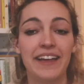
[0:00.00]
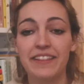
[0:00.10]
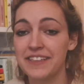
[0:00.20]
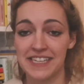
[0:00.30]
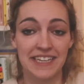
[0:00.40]
I
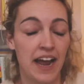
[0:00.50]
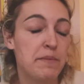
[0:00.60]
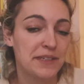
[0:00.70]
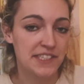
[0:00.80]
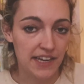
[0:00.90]

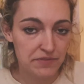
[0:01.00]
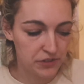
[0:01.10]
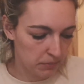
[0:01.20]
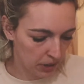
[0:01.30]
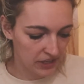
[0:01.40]
am a slut
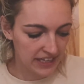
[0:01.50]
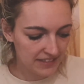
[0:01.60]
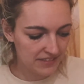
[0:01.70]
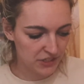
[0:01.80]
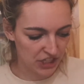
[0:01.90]
for a
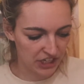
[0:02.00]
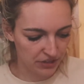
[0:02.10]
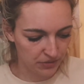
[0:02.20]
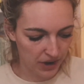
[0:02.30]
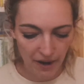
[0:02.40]
bargain.
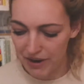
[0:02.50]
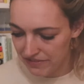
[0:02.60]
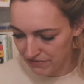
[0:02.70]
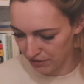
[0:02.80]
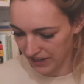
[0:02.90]
So I
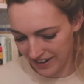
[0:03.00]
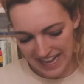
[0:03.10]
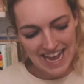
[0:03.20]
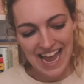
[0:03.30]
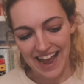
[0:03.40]
went for it.
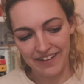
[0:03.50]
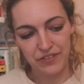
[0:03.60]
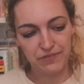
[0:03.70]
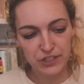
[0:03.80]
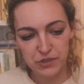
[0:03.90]
And
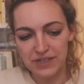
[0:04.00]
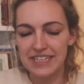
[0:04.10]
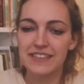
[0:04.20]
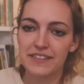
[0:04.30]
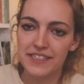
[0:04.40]
the first one
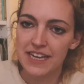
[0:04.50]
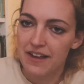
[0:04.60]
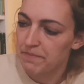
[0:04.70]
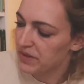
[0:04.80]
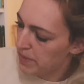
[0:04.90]
is
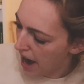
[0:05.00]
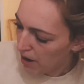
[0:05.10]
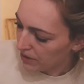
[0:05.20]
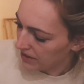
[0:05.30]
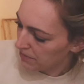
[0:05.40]
The
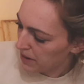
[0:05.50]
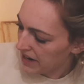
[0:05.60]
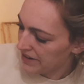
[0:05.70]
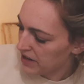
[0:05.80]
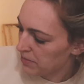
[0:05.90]
Power
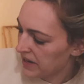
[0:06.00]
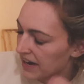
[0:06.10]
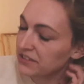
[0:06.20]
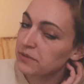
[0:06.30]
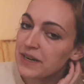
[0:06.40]
by Naomi
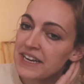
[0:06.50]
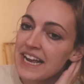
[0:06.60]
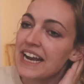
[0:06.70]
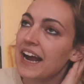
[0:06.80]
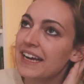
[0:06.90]
Alderman.
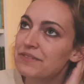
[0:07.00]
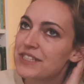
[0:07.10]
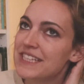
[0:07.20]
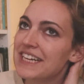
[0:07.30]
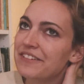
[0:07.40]
And I have
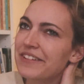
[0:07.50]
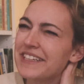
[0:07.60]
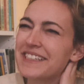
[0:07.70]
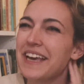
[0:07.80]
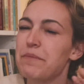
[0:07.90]
seen
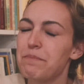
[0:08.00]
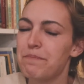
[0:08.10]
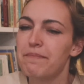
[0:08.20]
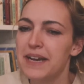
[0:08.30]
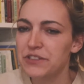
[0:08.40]
this get
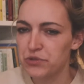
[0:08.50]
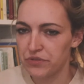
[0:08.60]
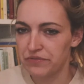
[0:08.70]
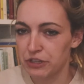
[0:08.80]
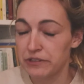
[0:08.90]
mixed
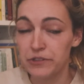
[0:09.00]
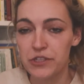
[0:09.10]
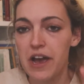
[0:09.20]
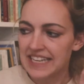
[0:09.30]
reviews.